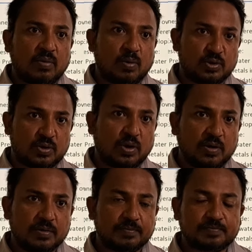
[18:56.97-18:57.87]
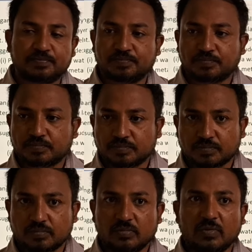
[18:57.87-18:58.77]
host rock,
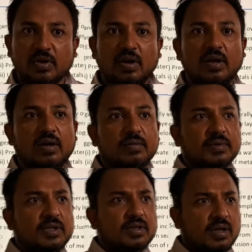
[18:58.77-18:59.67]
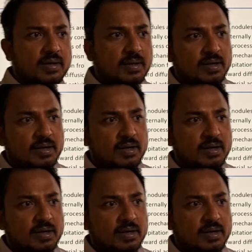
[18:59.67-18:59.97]
within the,